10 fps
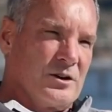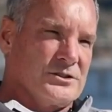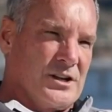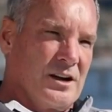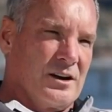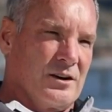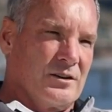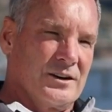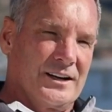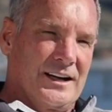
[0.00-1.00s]

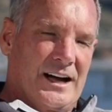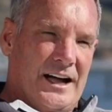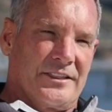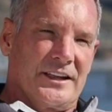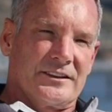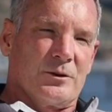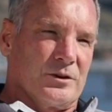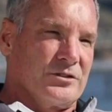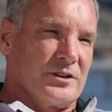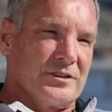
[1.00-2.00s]
hotel, I think they were
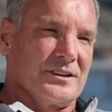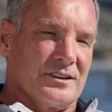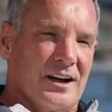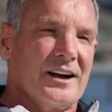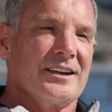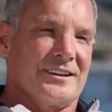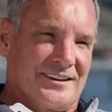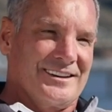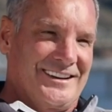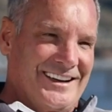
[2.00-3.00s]
serving lion
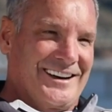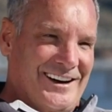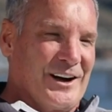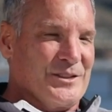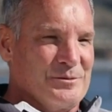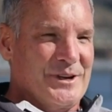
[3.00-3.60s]
on the